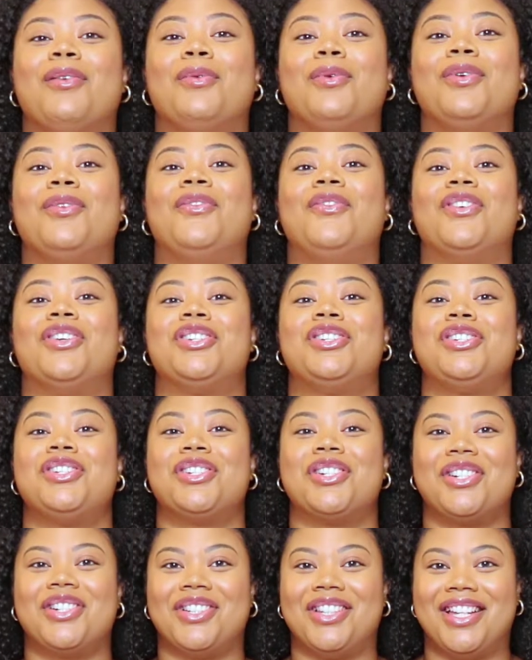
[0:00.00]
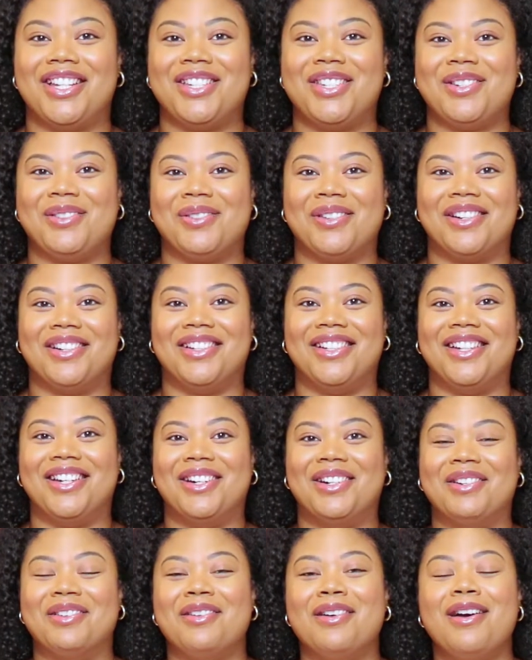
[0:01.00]
will for sure let you all
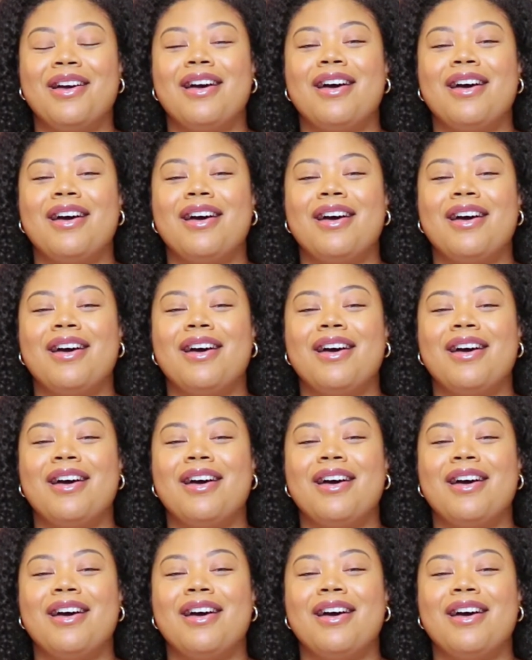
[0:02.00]
know.